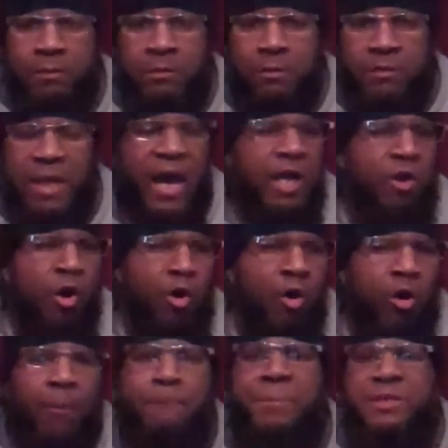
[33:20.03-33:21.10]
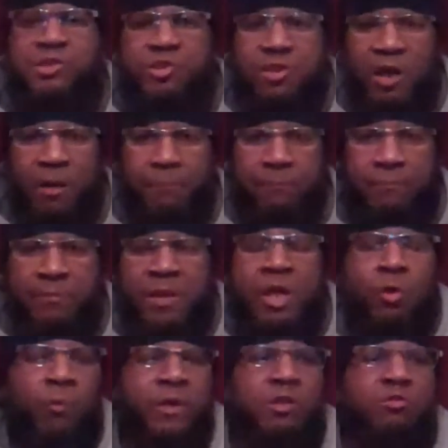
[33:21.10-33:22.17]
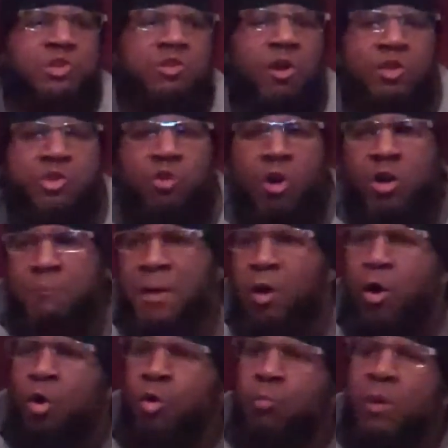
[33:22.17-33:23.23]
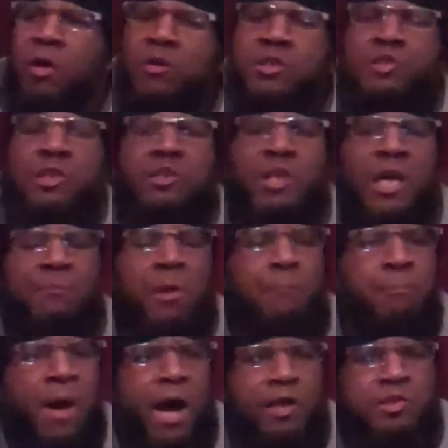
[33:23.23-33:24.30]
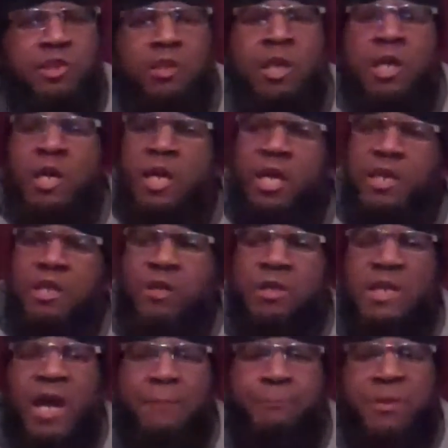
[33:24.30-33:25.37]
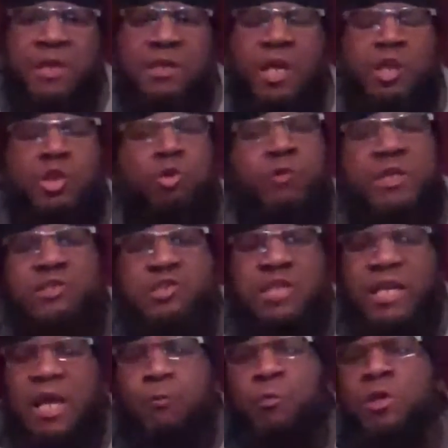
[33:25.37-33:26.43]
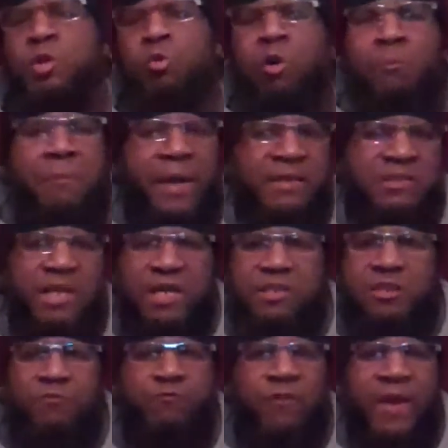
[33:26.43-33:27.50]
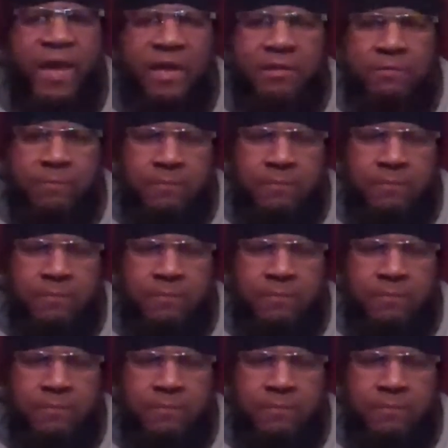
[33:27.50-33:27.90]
Not all, but some. When you start talking about, oh, well, it's a game of boxing, hitting and not being hit. You didn't say that when you were a Mike Tyson fan.